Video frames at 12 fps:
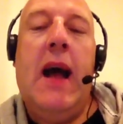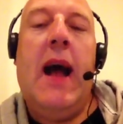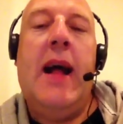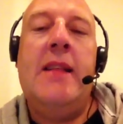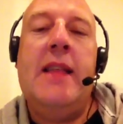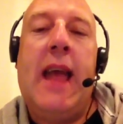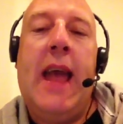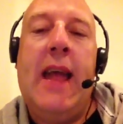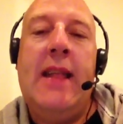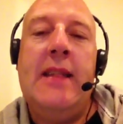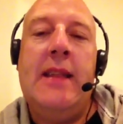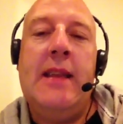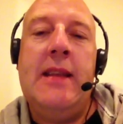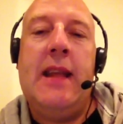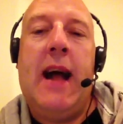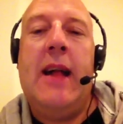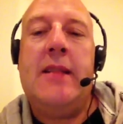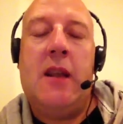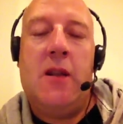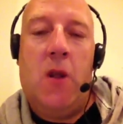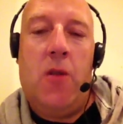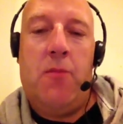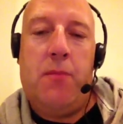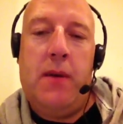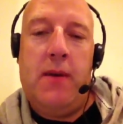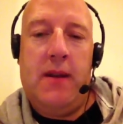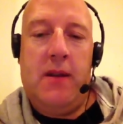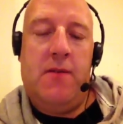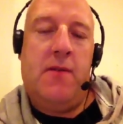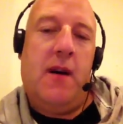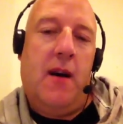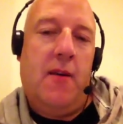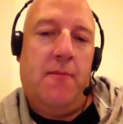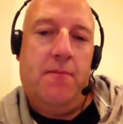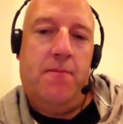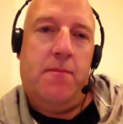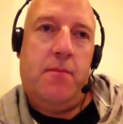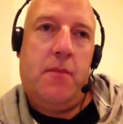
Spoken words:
and ended at another period of time.